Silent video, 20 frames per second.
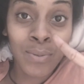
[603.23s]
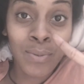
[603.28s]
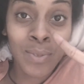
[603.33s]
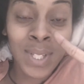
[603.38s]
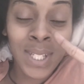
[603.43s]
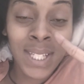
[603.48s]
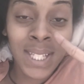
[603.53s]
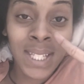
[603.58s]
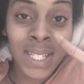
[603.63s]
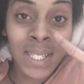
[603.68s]

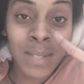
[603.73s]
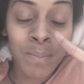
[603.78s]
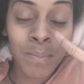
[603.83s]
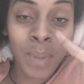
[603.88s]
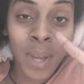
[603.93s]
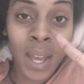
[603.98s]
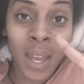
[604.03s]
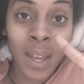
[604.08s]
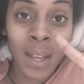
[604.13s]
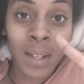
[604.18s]

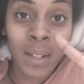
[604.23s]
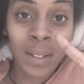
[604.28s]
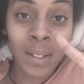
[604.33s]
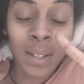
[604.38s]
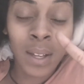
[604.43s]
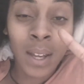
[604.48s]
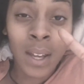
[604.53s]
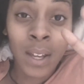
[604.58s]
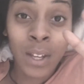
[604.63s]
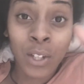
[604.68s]
respect.
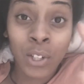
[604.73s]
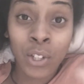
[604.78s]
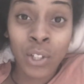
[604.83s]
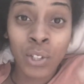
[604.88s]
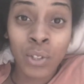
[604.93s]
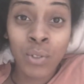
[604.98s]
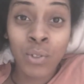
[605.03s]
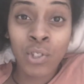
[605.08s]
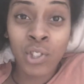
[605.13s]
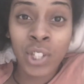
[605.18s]

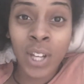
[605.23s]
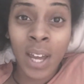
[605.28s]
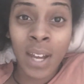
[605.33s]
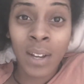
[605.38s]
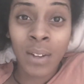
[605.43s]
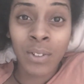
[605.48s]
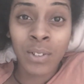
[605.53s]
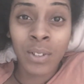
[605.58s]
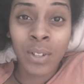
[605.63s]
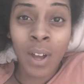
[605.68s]
Huge shout
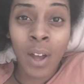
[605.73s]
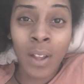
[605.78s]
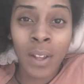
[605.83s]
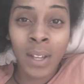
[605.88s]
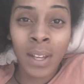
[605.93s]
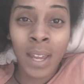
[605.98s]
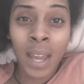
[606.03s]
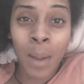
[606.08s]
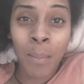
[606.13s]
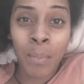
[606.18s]
out to
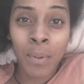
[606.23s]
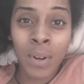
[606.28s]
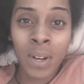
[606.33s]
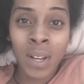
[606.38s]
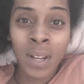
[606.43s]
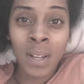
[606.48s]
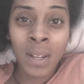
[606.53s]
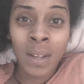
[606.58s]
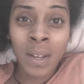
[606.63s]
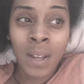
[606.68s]
Colin
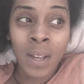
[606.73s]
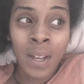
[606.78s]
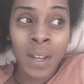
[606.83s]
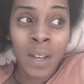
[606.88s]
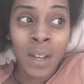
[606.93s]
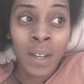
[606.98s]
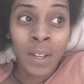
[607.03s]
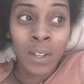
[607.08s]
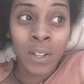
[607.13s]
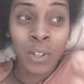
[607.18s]
Kaepernick.
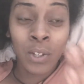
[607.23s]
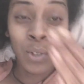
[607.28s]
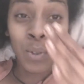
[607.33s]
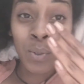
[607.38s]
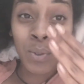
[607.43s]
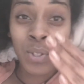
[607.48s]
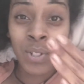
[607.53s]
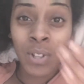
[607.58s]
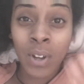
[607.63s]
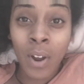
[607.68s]
You
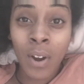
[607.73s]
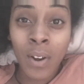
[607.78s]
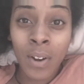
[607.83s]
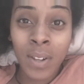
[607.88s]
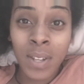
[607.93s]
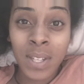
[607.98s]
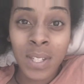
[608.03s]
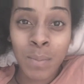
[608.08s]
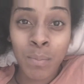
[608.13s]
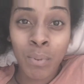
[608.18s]
started
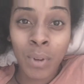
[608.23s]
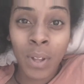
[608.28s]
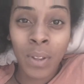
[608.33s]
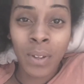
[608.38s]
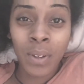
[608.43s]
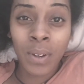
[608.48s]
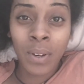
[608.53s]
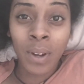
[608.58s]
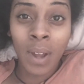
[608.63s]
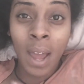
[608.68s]
this,
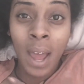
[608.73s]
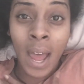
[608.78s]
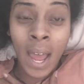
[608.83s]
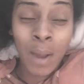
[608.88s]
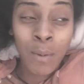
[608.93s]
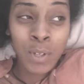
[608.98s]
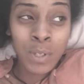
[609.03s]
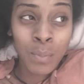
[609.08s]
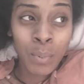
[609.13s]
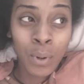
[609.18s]
brother. I
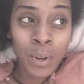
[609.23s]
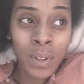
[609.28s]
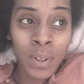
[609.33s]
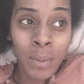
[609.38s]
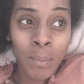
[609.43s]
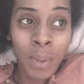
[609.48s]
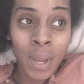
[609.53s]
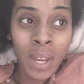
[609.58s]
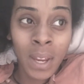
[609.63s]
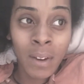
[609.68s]
was born in the
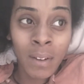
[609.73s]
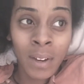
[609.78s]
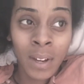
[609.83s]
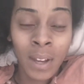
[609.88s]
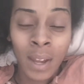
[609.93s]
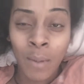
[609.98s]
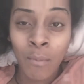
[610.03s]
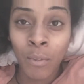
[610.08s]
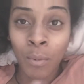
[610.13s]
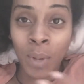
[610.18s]
Bay Area.
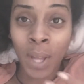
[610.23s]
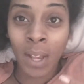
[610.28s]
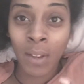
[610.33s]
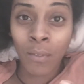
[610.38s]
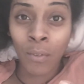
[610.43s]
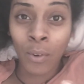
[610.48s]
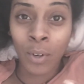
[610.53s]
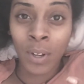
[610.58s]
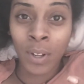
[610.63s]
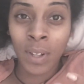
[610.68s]
I'm from
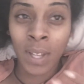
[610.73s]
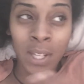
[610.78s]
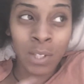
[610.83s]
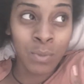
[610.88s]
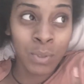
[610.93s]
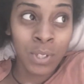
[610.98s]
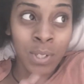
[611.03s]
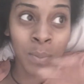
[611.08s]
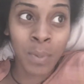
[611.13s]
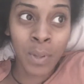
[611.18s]
California. That's
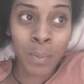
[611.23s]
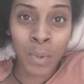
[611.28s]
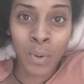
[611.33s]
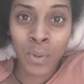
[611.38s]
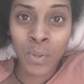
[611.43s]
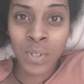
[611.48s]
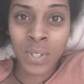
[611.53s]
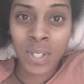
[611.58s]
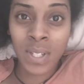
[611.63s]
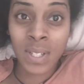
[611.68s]
where some of the
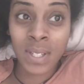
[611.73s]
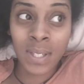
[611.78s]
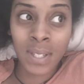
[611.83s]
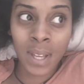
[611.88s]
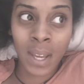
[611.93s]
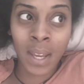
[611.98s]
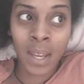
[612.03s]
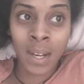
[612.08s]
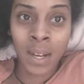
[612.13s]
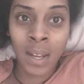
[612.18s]
most
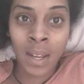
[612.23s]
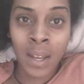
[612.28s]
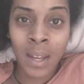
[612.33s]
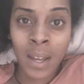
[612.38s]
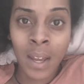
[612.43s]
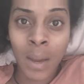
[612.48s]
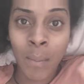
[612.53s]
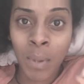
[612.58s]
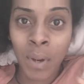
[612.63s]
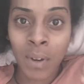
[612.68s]
sane
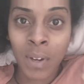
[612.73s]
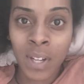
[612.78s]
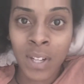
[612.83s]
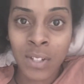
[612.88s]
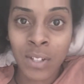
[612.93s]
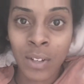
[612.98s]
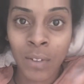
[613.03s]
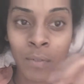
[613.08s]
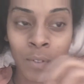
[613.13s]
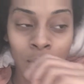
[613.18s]

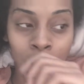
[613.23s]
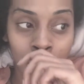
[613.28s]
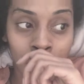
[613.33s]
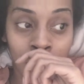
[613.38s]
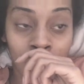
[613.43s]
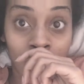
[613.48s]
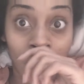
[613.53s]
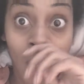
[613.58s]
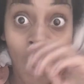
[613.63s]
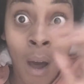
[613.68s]
Americans are from,
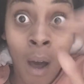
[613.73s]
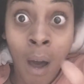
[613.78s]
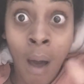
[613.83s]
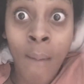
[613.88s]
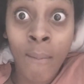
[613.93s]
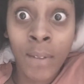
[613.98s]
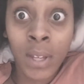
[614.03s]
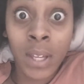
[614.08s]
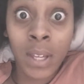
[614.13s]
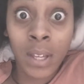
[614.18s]

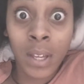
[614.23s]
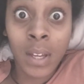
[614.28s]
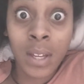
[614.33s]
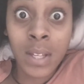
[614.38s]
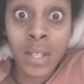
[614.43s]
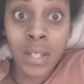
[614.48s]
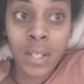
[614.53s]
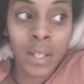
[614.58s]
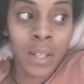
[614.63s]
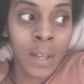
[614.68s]

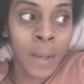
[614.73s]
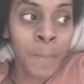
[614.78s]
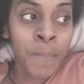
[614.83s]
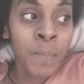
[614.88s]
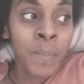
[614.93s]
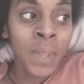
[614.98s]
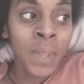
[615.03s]
obviously.